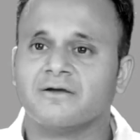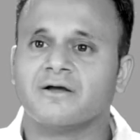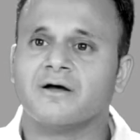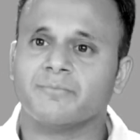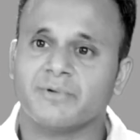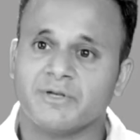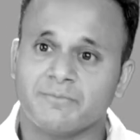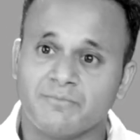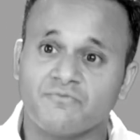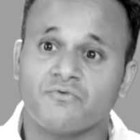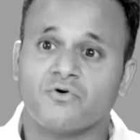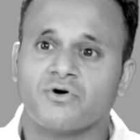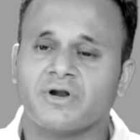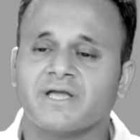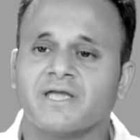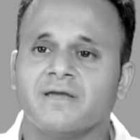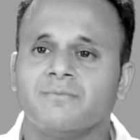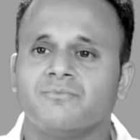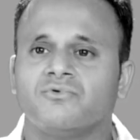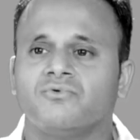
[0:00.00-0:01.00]
the company before
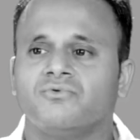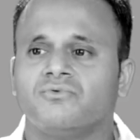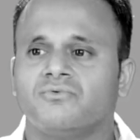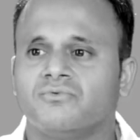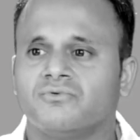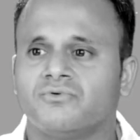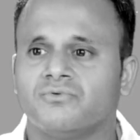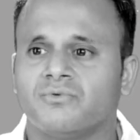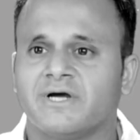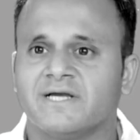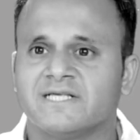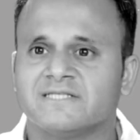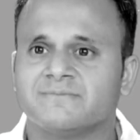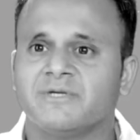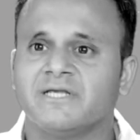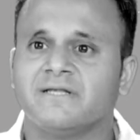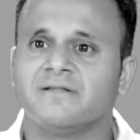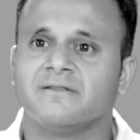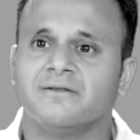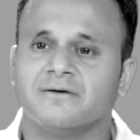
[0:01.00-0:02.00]
I came to
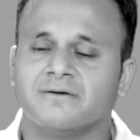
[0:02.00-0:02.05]
ISB,